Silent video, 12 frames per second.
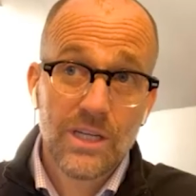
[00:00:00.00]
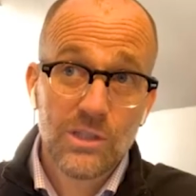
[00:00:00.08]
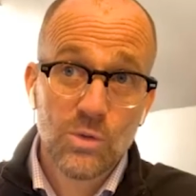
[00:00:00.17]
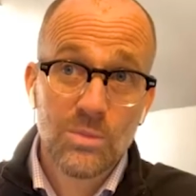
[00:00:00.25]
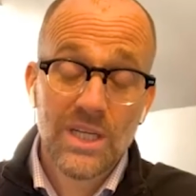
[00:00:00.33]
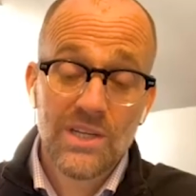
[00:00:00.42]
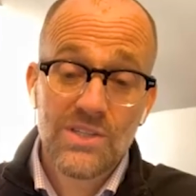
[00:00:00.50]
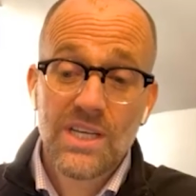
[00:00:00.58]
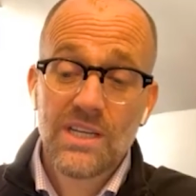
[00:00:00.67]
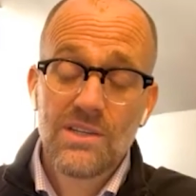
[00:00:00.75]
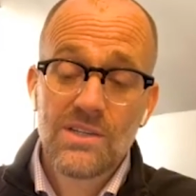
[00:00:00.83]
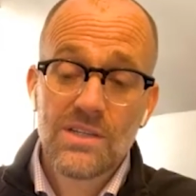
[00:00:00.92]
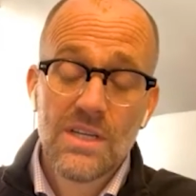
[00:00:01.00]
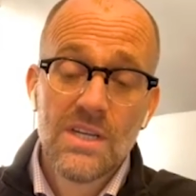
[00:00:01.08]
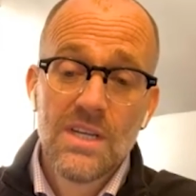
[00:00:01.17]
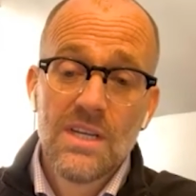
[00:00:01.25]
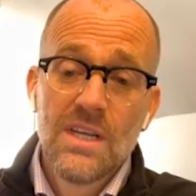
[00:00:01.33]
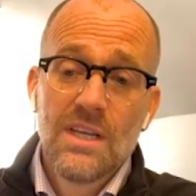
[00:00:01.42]
I normally attend
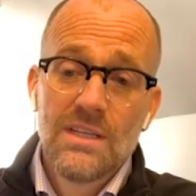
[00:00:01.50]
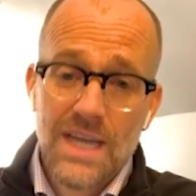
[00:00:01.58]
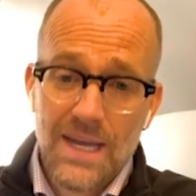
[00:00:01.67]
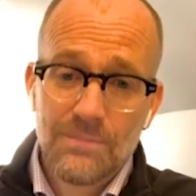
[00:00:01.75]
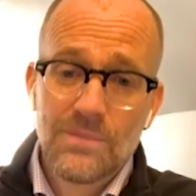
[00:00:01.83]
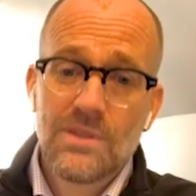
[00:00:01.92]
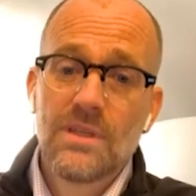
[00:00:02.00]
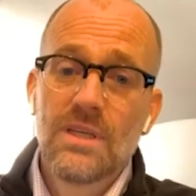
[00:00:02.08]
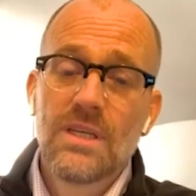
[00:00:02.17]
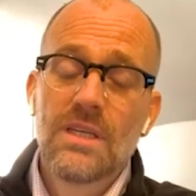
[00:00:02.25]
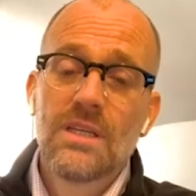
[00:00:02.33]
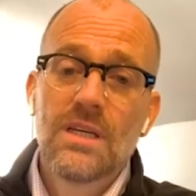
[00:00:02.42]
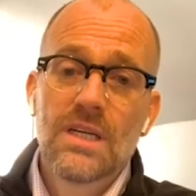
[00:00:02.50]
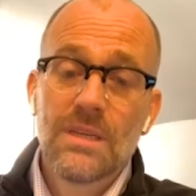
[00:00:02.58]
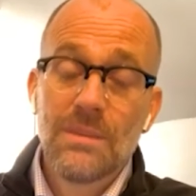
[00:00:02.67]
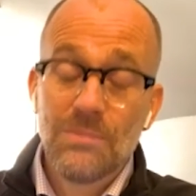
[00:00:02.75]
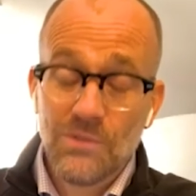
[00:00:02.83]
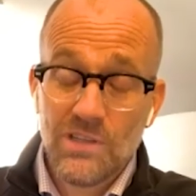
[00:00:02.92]
NAPTI,
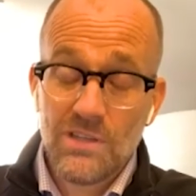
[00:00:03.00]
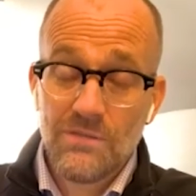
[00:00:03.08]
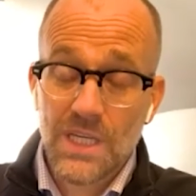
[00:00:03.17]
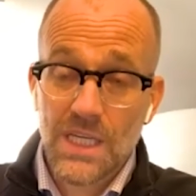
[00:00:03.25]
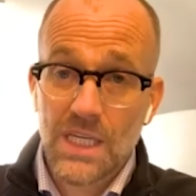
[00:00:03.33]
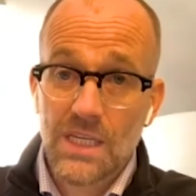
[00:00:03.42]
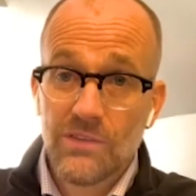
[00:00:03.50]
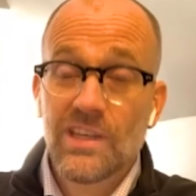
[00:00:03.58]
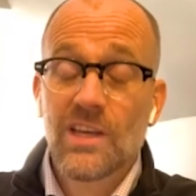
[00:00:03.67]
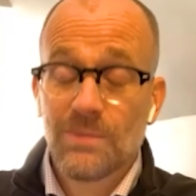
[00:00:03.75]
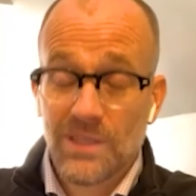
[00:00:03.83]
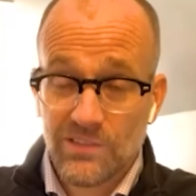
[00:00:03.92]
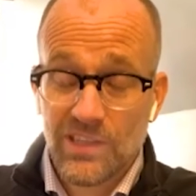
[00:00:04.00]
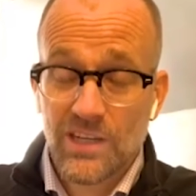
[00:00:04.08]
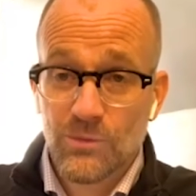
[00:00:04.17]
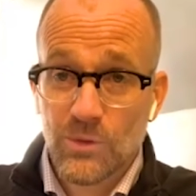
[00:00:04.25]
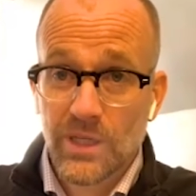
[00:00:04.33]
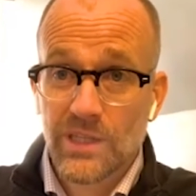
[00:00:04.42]
MIPTV, South by
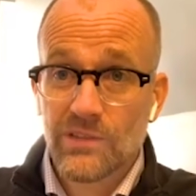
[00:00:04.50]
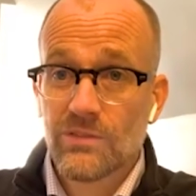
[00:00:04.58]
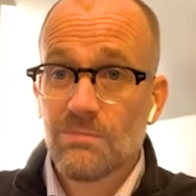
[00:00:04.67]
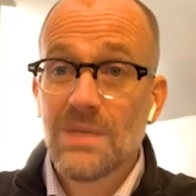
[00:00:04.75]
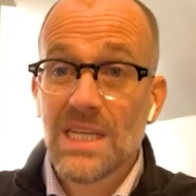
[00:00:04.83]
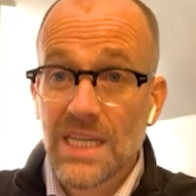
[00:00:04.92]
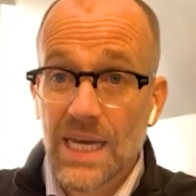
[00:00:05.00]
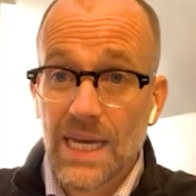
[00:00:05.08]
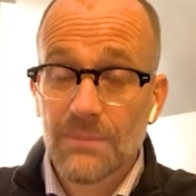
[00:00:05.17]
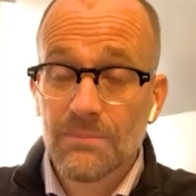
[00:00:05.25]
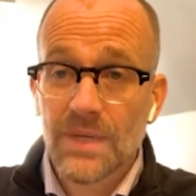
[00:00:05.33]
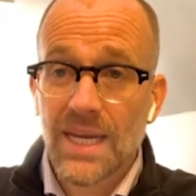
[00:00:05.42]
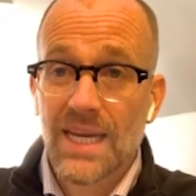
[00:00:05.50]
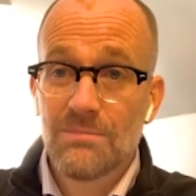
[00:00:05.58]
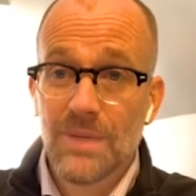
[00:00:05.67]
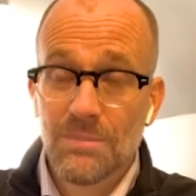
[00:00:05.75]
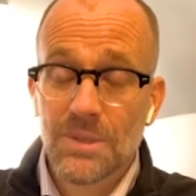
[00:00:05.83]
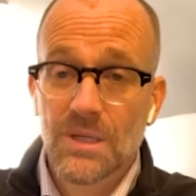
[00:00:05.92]
Southwest, MEDEM,
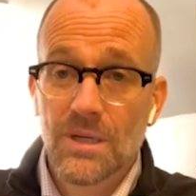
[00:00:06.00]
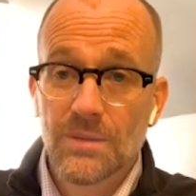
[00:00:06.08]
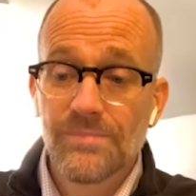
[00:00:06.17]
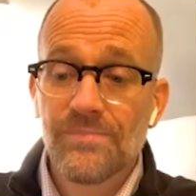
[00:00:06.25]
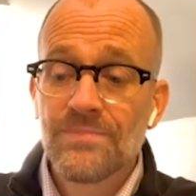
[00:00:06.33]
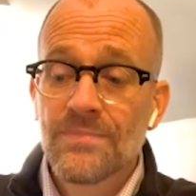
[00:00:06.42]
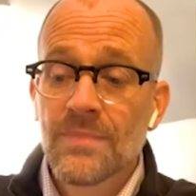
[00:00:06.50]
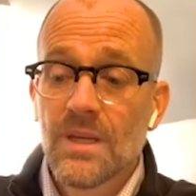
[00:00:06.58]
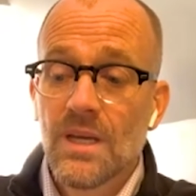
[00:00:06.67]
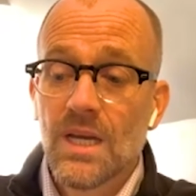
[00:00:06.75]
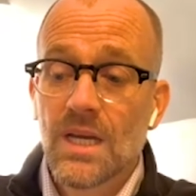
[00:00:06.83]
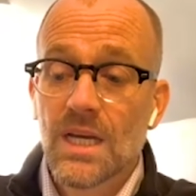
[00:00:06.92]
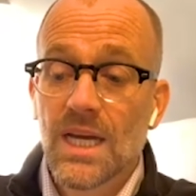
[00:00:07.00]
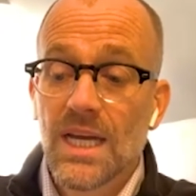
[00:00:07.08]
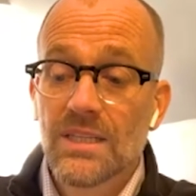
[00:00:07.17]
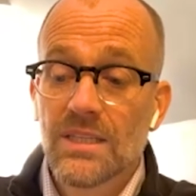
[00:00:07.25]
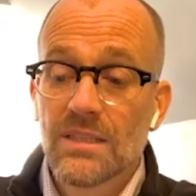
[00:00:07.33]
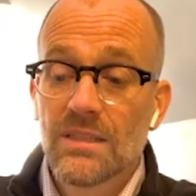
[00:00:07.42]
and MIPCOM.
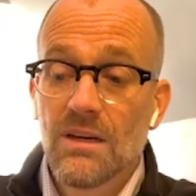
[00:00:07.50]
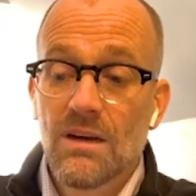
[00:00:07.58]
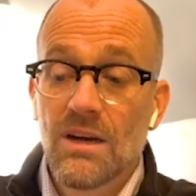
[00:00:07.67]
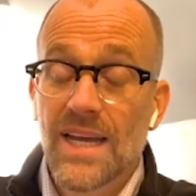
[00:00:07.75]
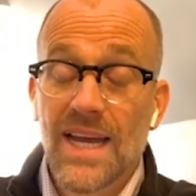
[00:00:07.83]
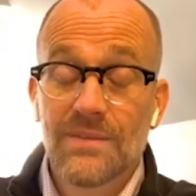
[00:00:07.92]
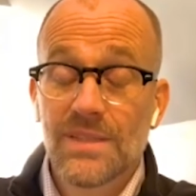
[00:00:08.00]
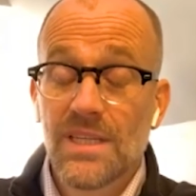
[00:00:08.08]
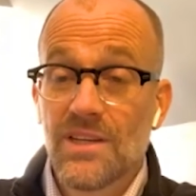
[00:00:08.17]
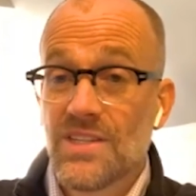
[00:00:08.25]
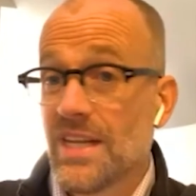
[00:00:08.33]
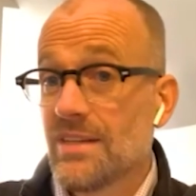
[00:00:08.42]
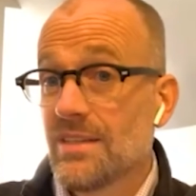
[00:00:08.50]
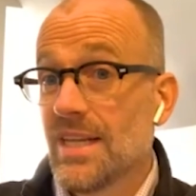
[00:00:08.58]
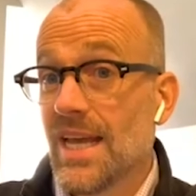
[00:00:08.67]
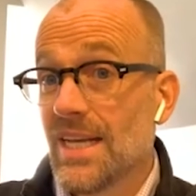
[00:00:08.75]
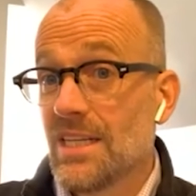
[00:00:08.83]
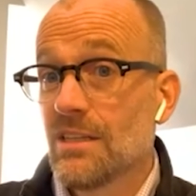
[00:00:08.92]
And I haven't
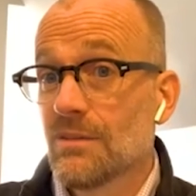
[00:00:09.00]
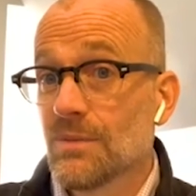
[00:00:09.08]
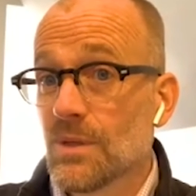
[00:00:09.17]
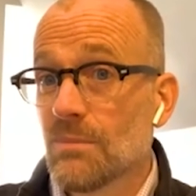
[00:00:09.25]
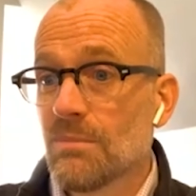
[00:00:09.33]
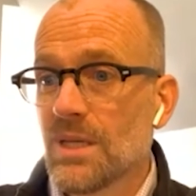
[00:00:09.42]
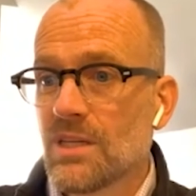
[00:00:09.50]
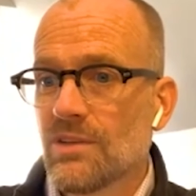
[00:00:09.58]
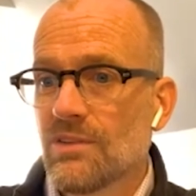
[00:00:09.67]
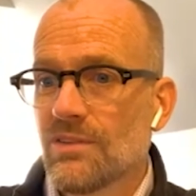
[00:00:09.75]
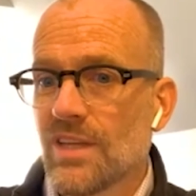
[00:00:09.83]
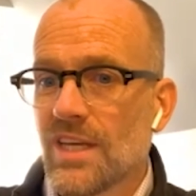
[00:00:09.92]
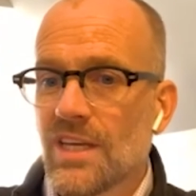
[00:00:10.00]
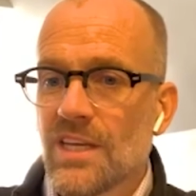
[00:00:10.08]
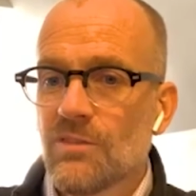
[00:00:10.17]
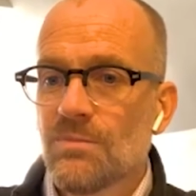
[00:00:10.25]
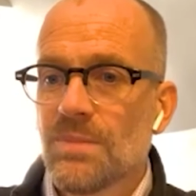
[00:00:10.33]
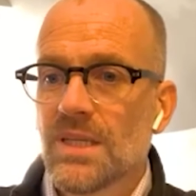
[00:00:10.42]
attended any of them because
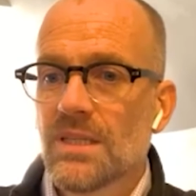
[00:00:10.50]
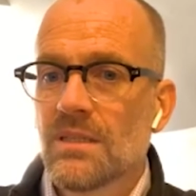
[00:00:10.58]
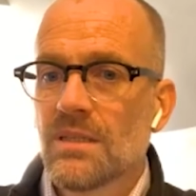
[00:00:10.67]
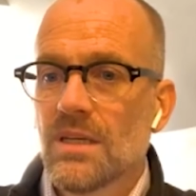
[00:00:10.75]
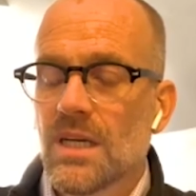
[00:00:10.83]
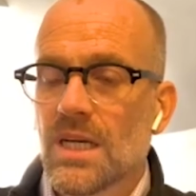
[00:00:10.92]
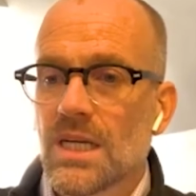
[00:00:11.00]
they've been